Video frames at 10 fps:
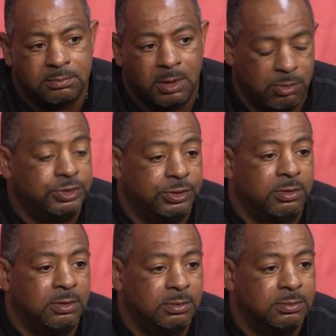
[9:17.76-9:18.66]
Oh, sure.
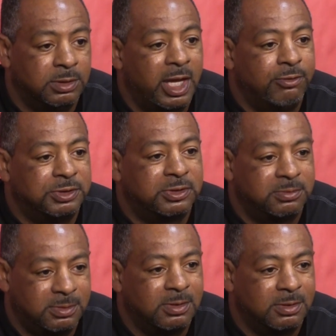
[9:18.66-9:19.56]
Liner was a
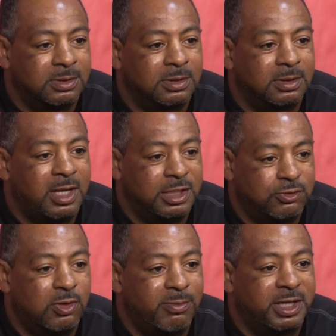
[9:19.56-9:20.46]
college
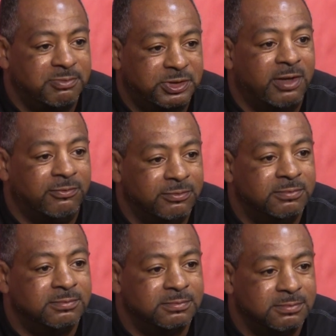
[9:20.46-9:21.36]
quarterback himself.
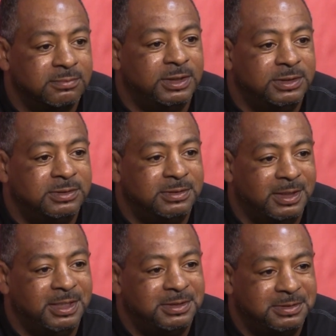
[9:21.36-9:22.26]
He's
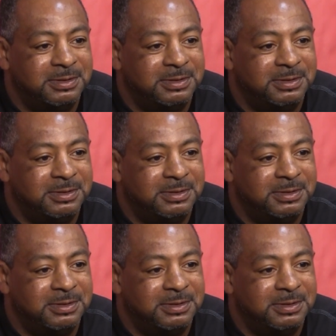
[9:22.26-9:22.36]
he